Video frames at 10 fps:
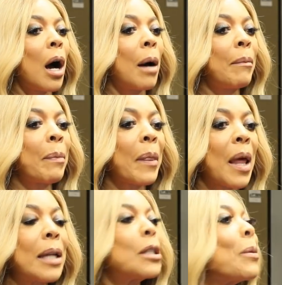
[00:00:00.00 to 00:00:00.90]

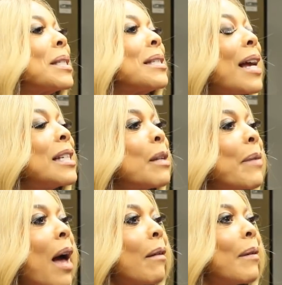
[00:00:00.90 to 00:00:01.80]
And so it's nice to
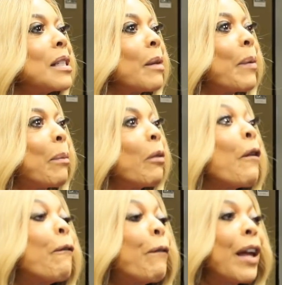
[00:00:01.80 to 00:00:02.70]
be out amongst the people,
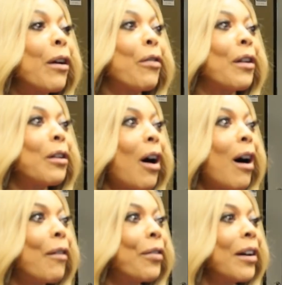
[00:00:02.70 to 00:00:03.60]
to feel the
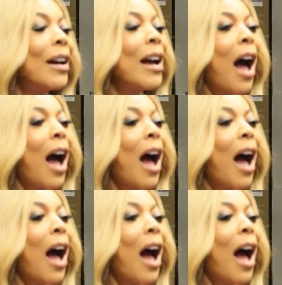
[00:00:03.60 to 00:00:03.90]
love.